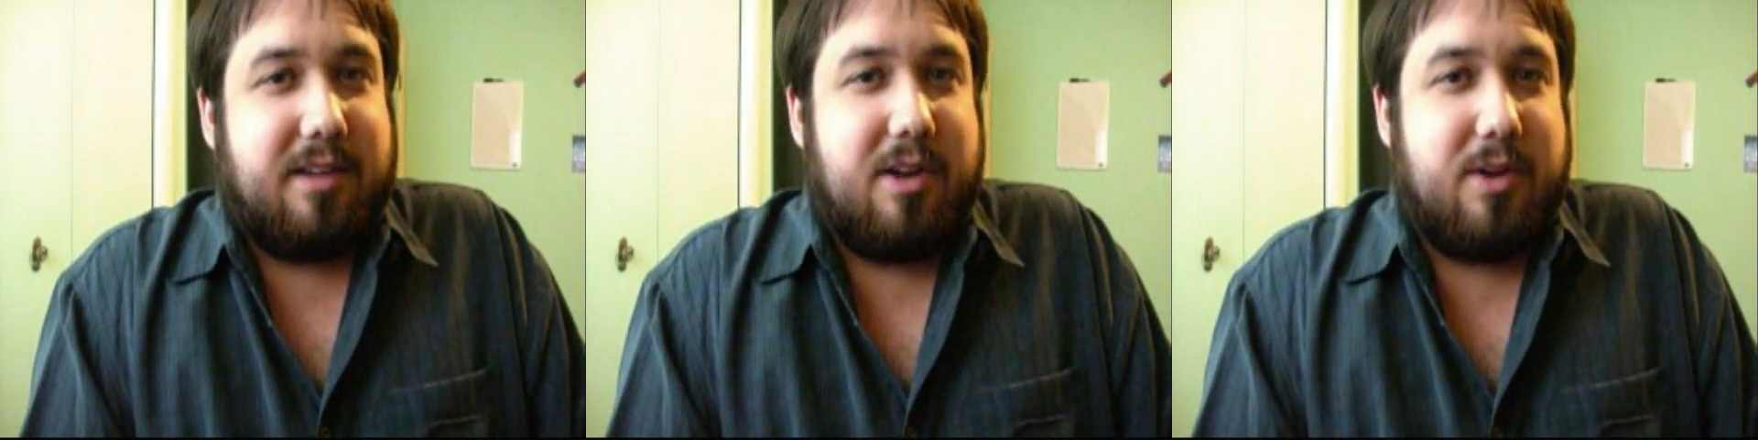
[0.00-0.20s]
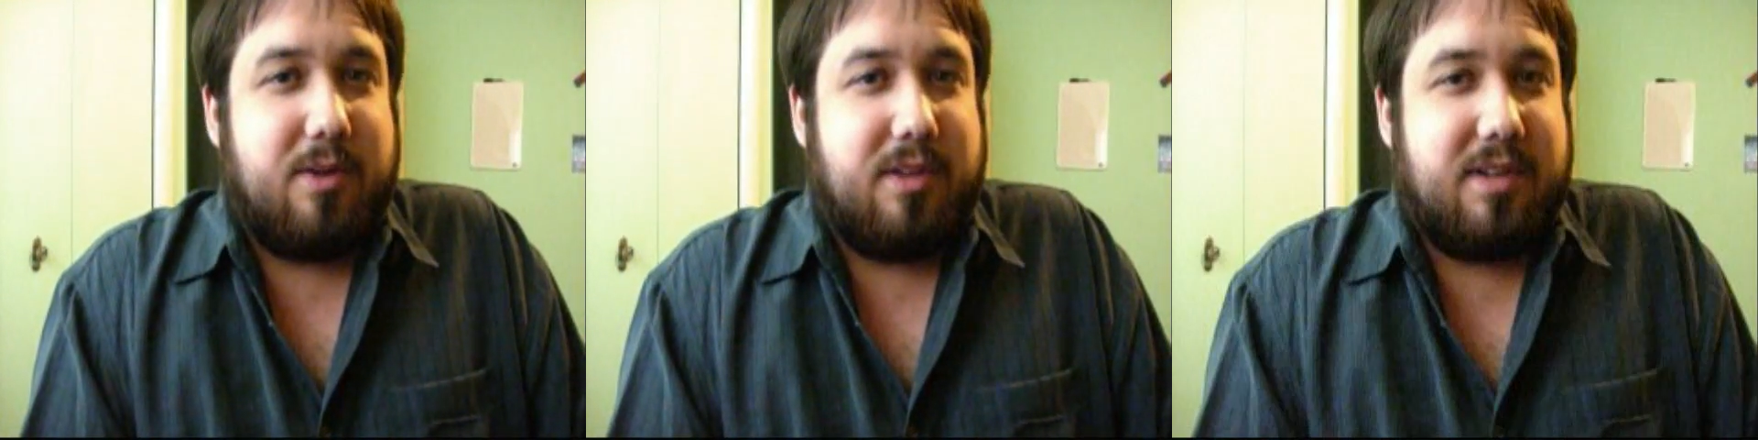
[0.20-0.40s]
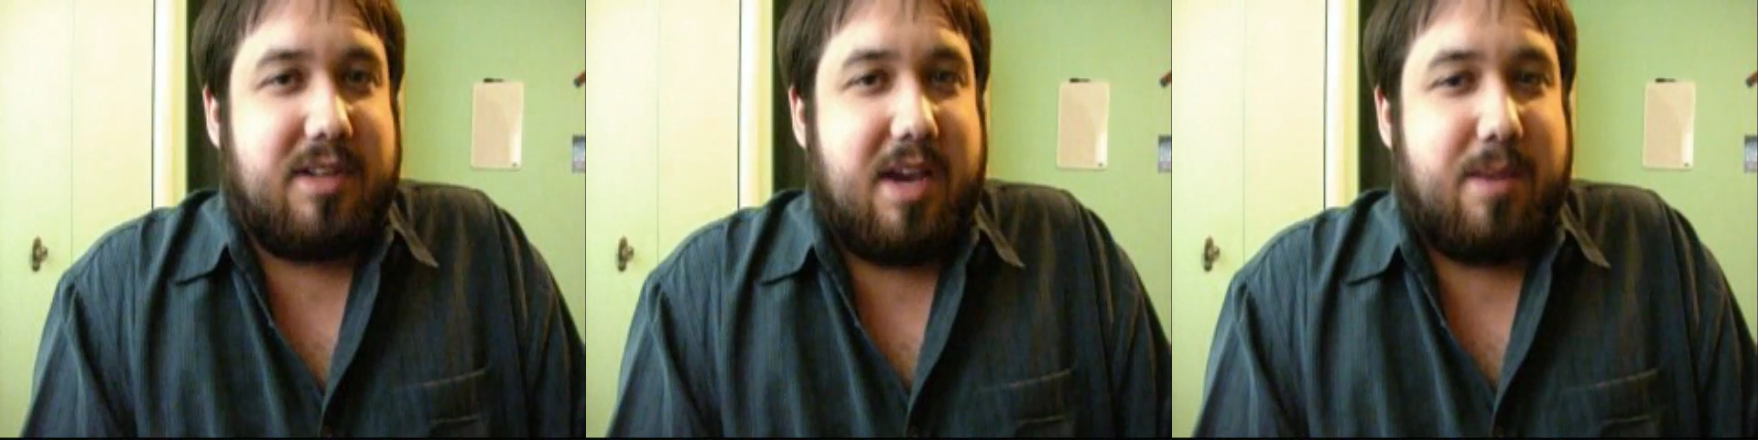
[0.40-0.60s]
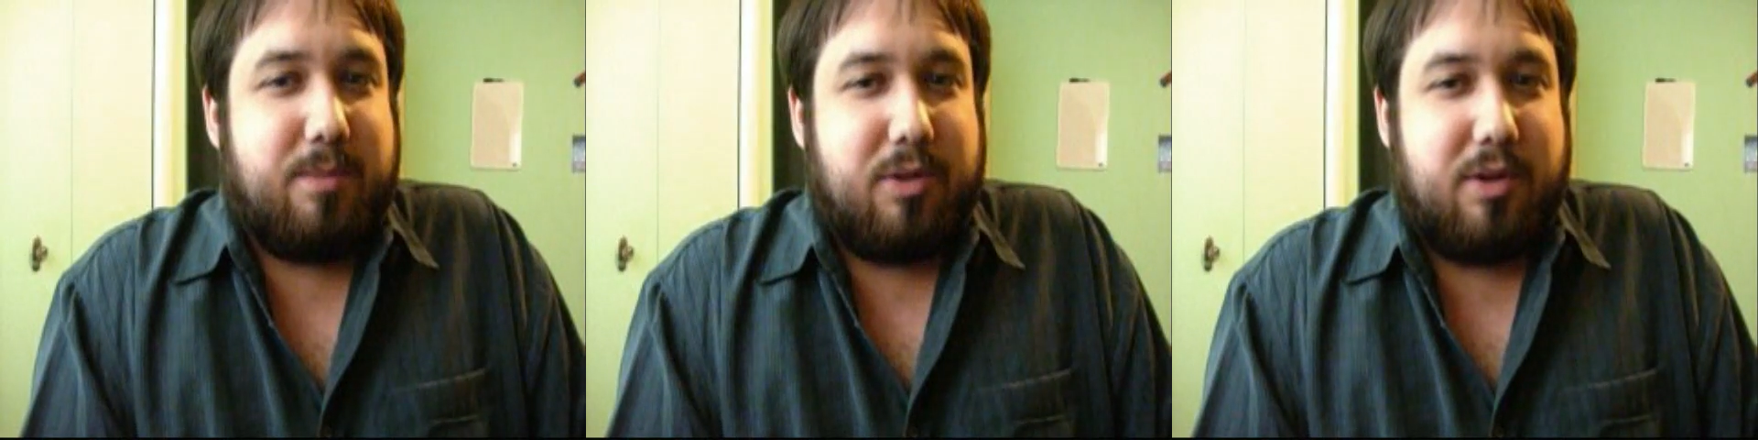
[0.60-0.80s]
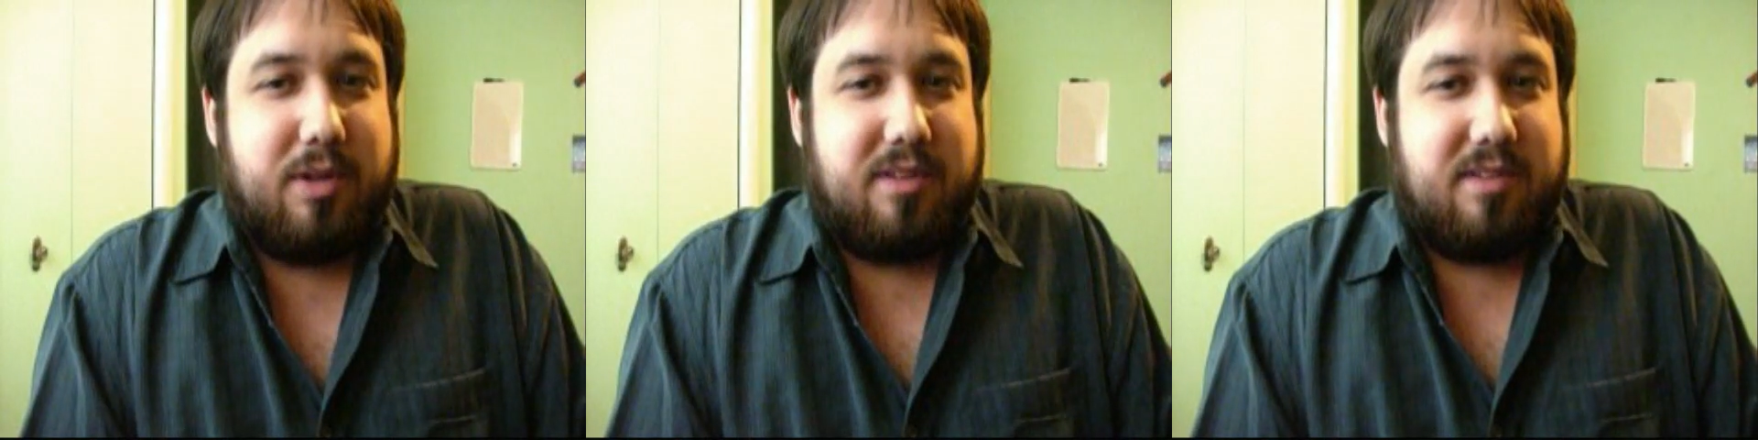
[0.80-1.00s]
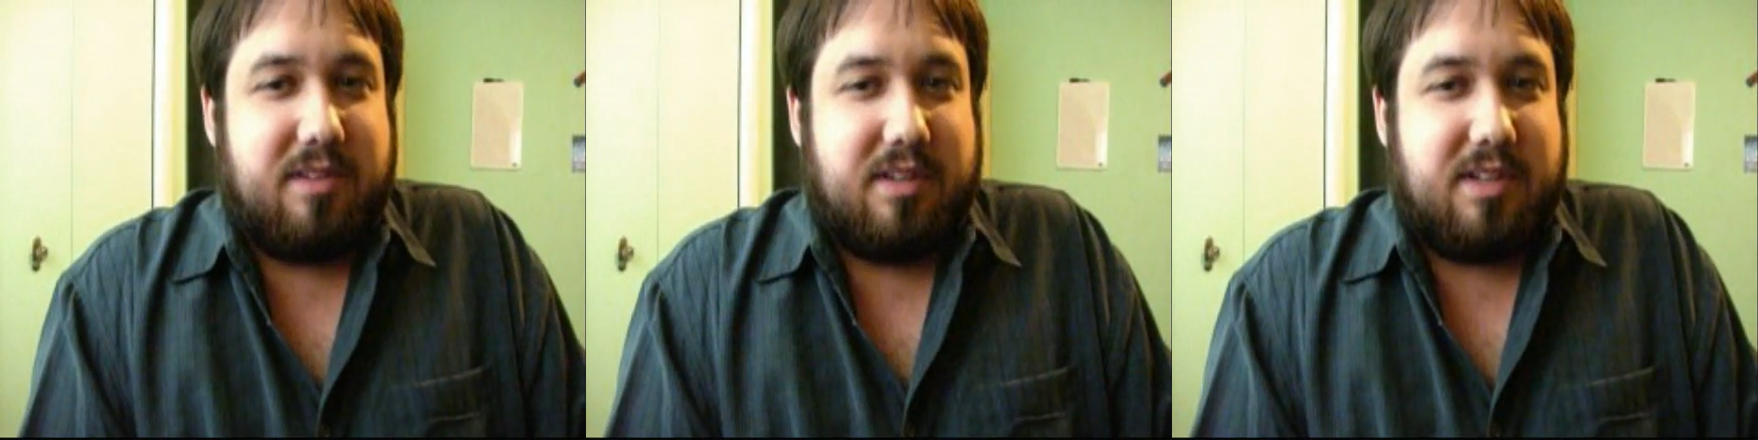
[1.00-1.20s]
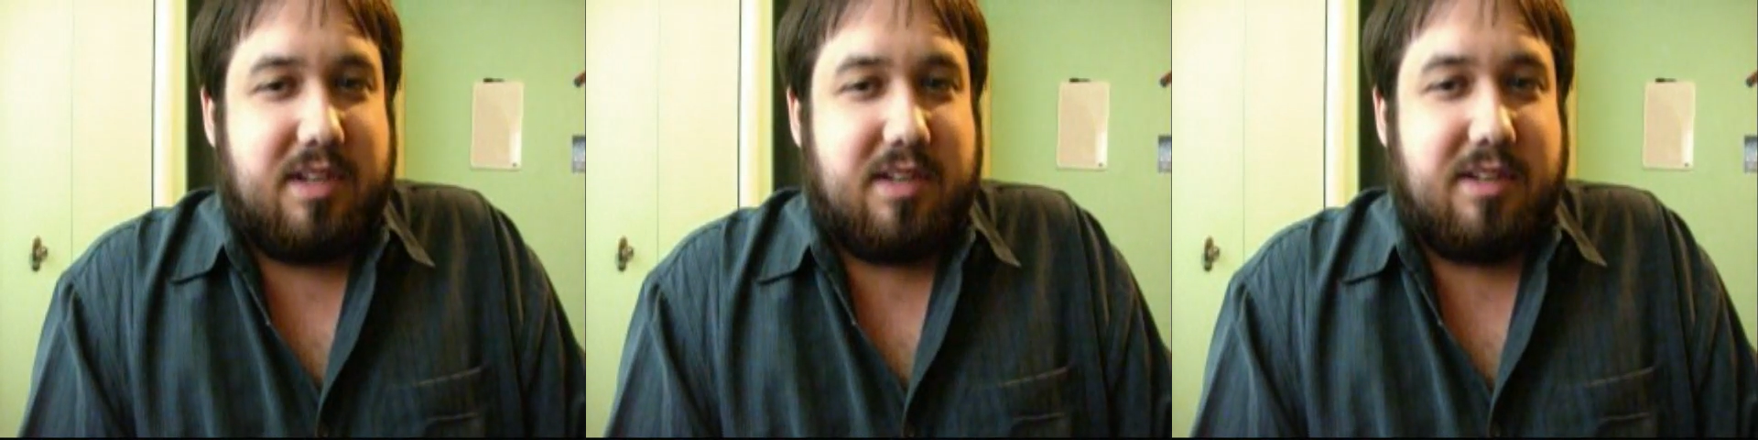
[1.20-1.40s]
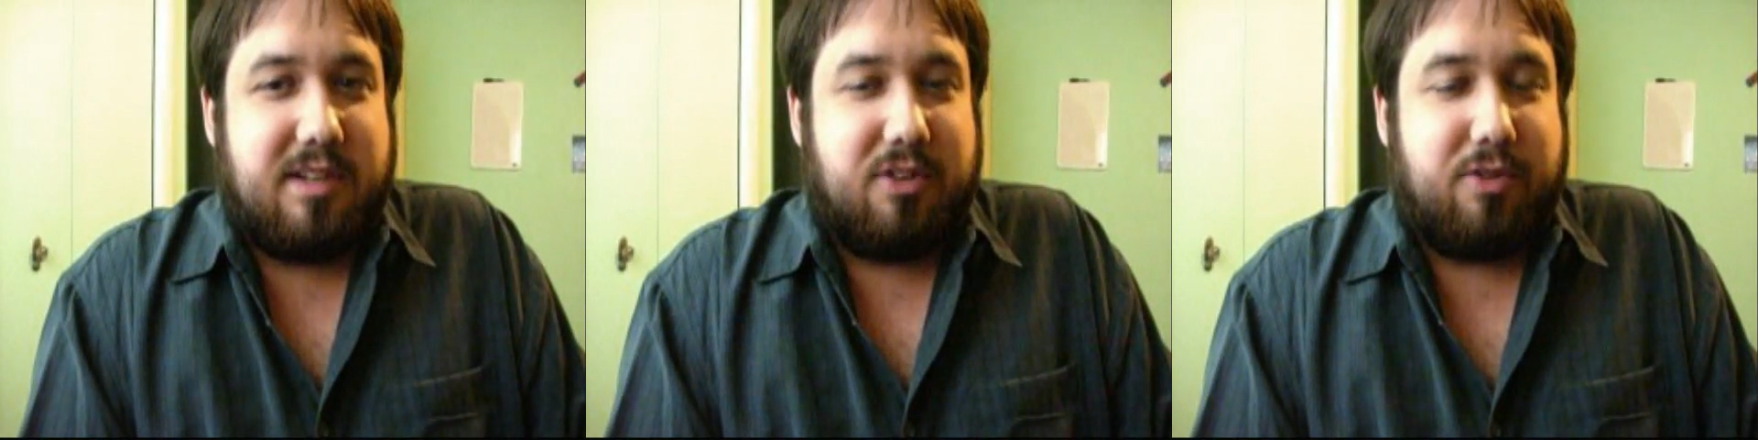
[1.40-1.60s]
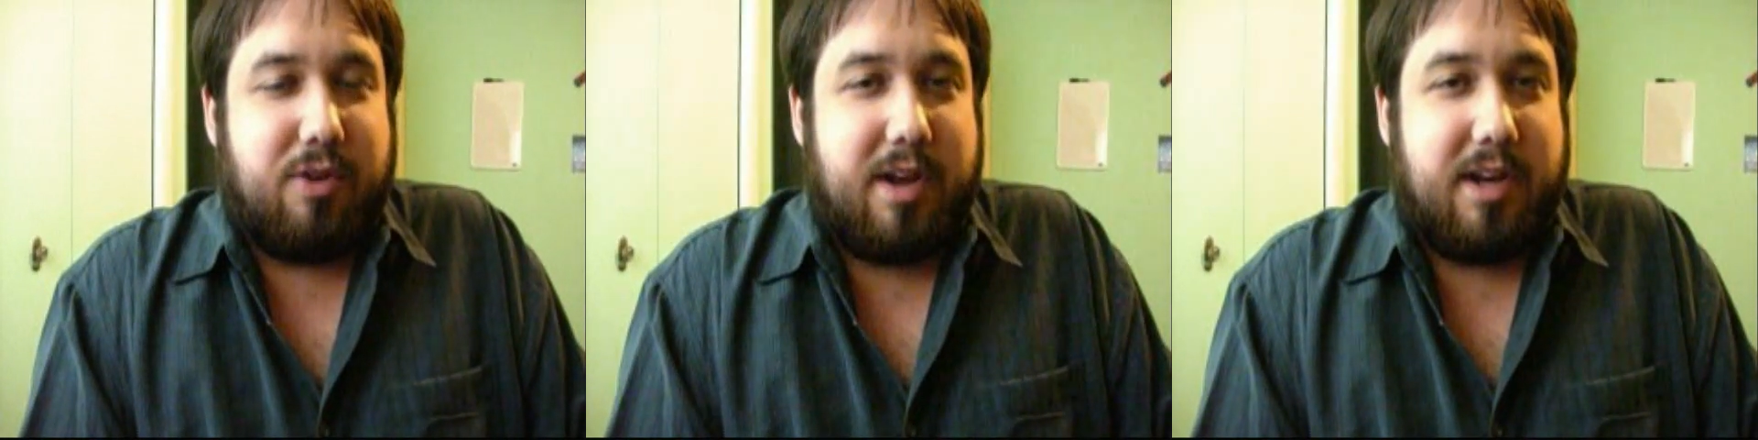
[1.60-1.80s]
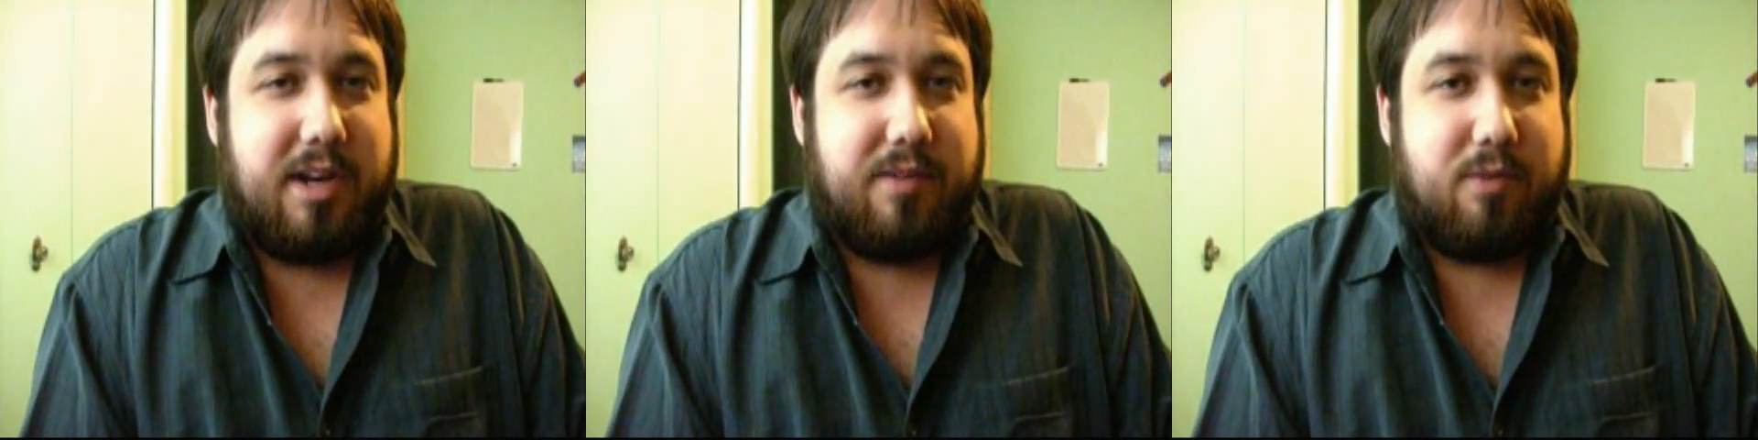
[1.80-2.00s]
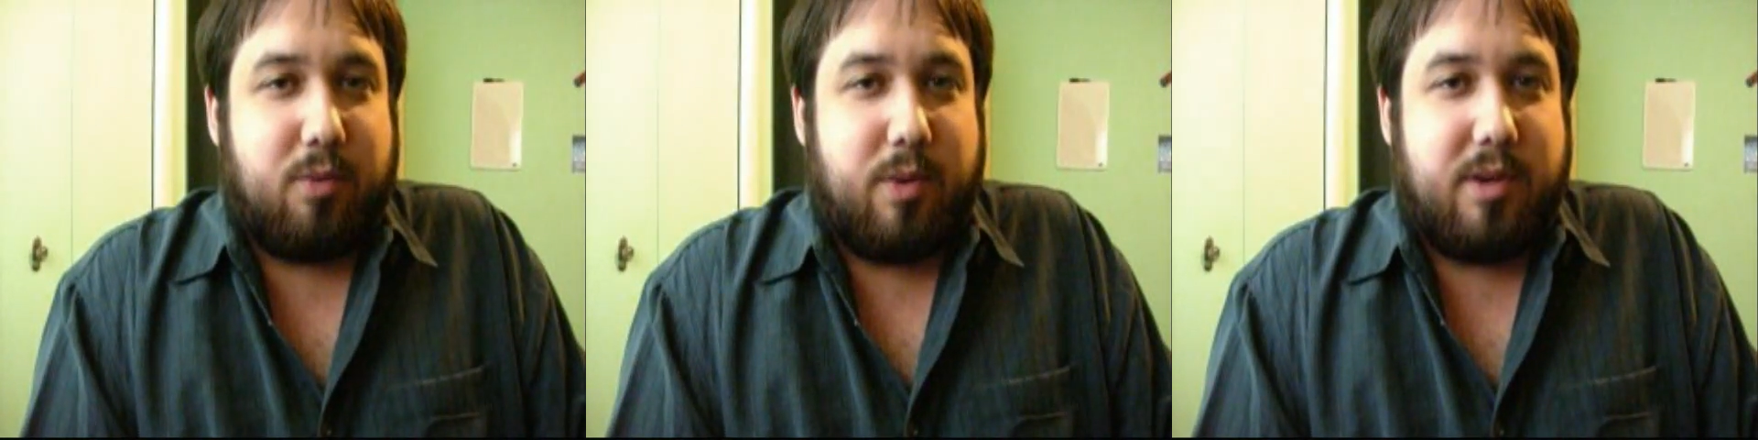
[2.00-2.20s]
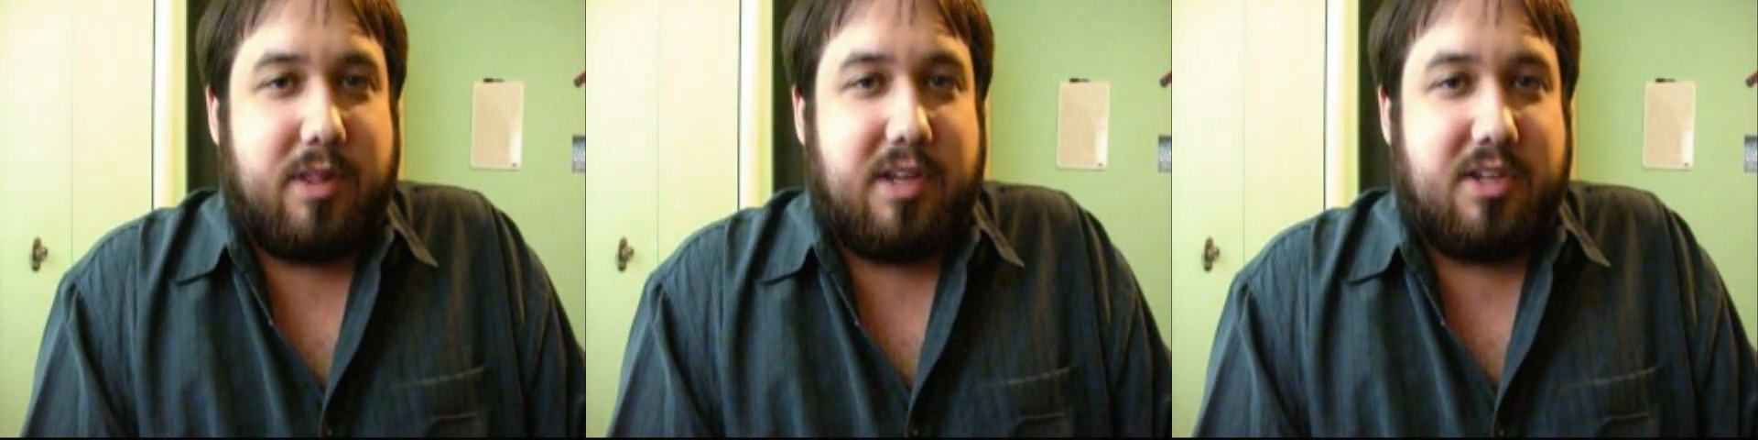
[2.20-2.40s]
You know, the tabloids, they tend to degrade everyone